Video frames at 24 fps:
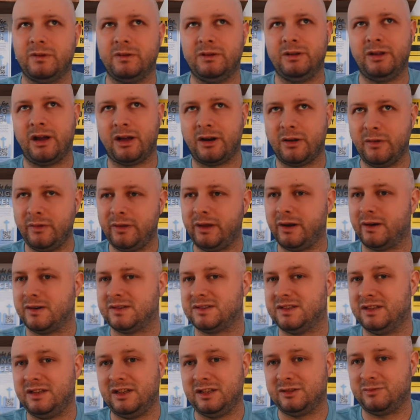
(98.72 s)
not only our
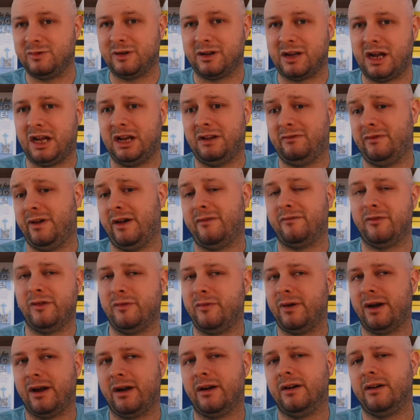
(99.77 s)
cities, but kind of
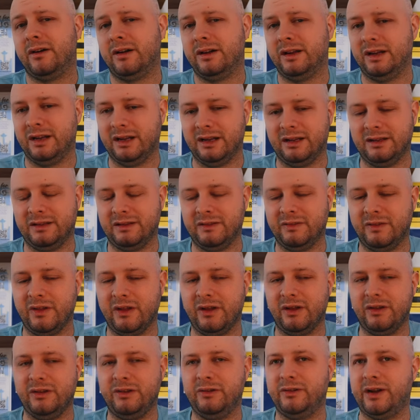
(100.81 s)
everywhere in
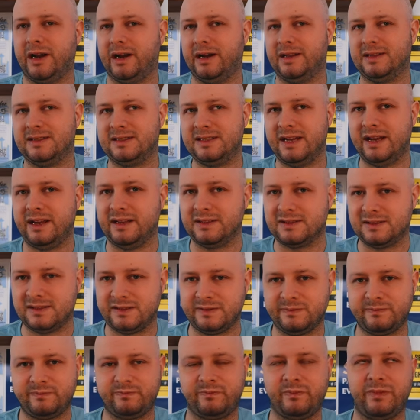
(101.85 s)
the United
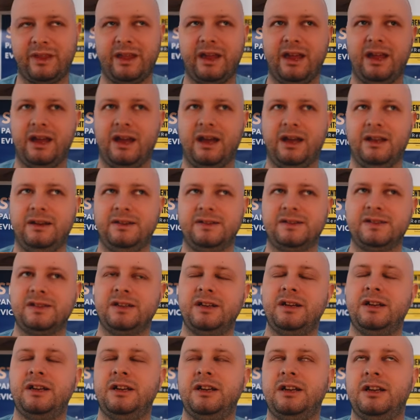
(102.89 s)
States. And
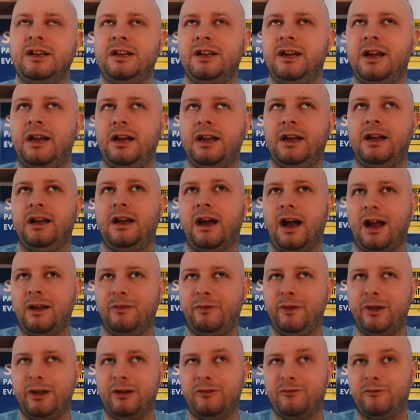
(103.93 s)
I
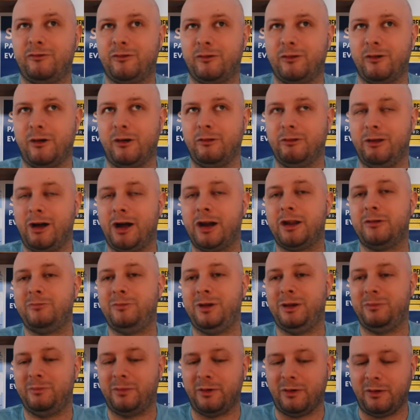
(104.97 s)
think for a lot of
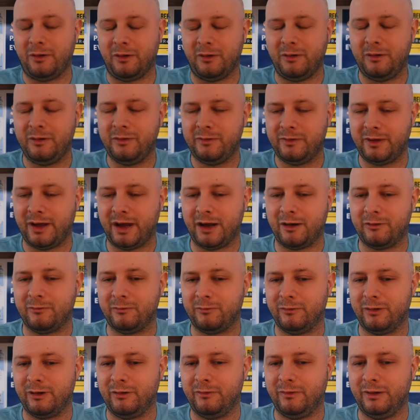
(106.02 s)
people, that
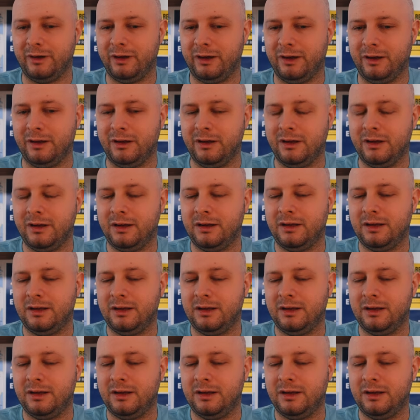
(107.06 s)
really